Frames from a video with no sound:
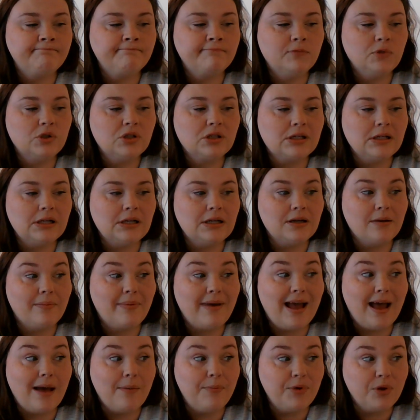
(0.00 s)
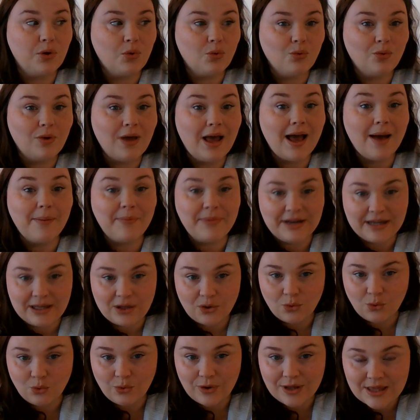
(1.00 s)
what's going to end up
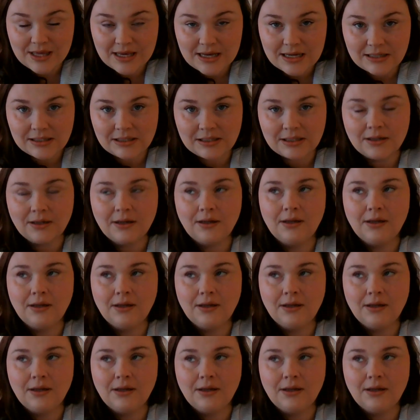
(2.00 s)
happening with it.